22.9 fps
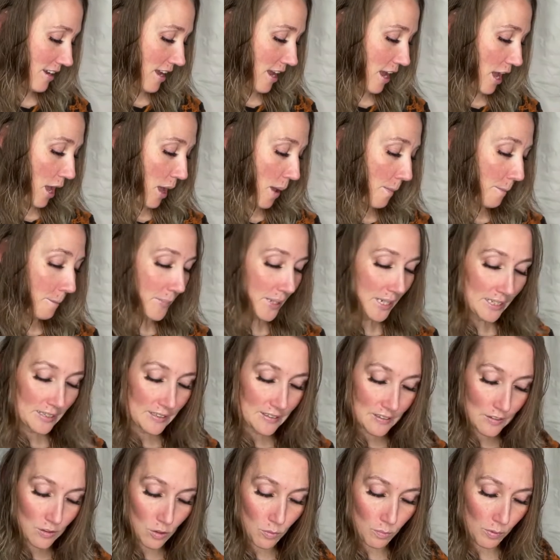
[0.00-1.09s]
But it's
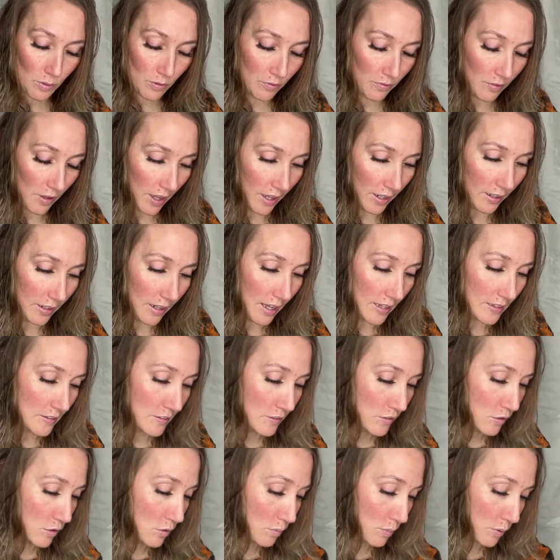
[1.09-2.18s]
super fun and
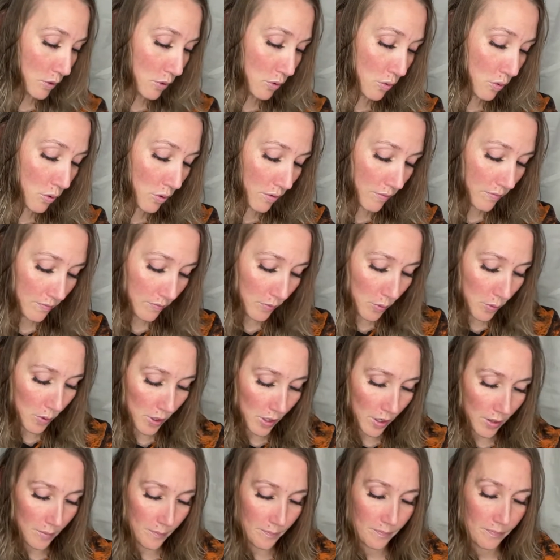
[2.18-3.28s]
super cool
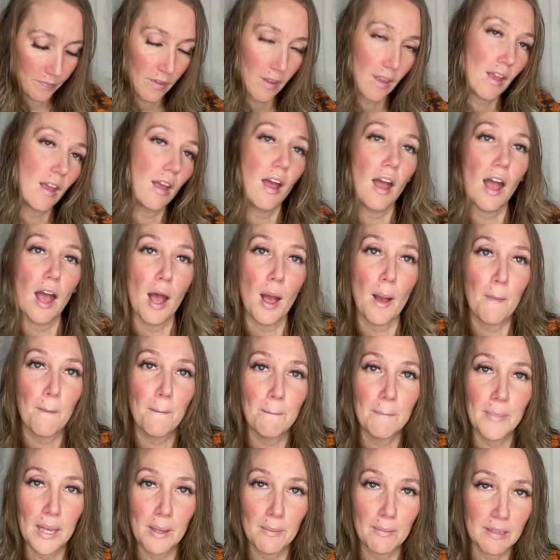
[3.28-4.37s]
for
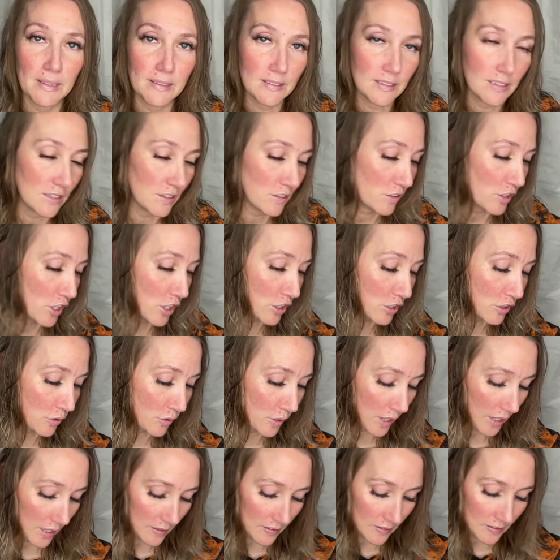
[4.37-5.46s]
babies to start
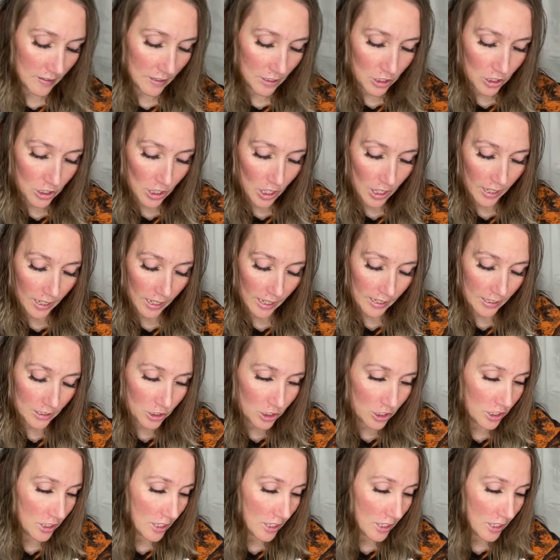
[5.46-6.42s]
doing at such a young age.